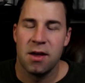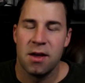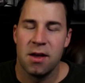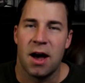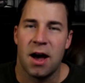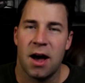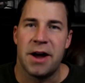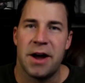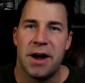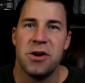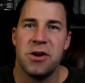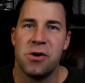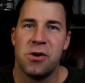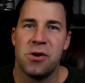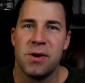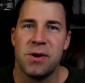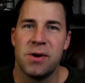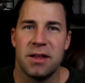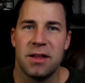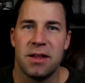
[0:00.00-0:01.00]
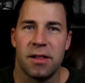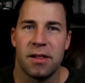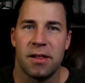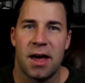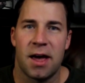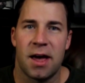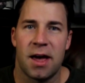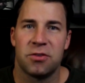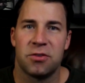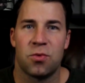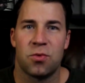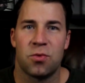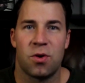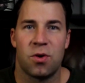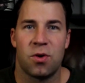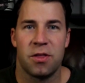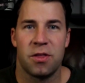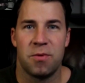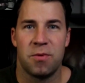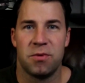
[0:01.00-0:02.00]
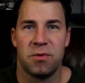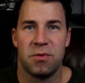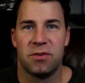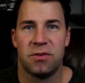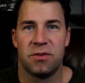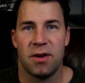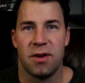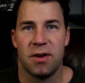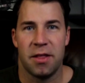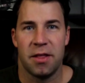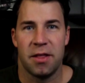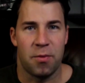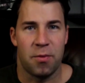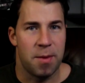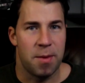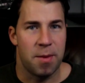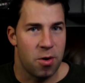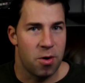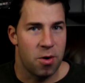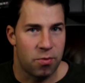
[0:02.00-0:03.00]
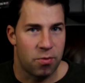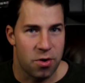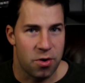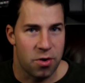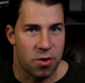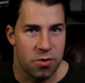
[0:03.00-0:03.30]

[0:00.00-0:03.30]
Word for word: I know in the last tour there was uh, that Rainbow Road,